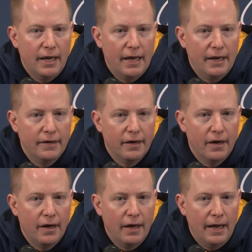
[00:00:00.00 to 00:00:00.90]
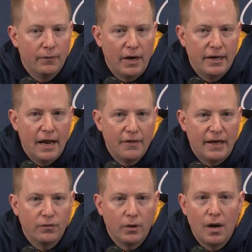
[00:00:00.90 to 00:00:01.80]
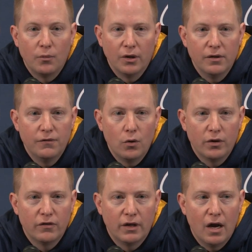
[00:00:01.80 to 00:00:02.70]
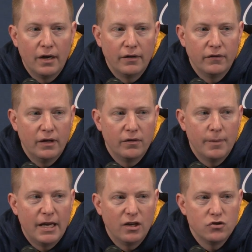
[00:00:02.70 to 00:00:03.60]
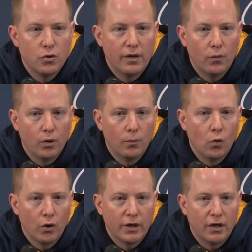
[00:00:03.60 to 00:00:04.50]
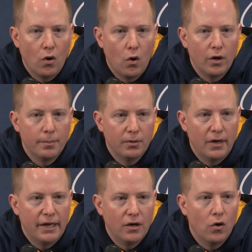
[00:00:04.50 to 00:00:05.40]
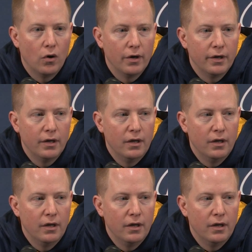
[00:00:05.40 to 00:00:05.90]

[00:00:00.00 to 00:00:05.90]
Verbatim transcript: and uh, and right now that's what I'm really focusing on is is making sure that we're working hard, playing hard,